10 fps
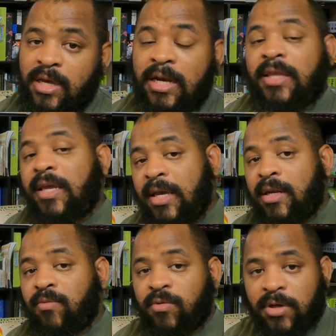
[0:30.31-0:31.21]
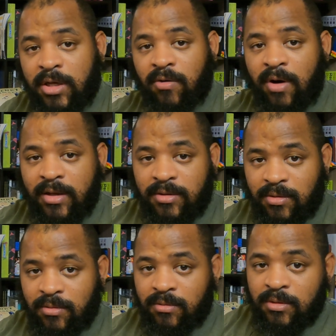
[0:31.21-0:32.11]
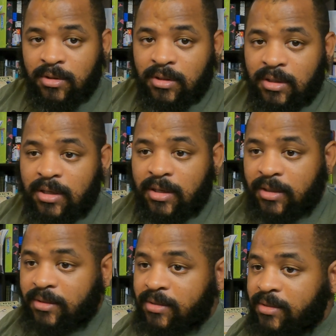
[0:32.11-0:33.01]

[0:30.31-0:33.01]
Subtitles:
And at the end, we'll get a grand total to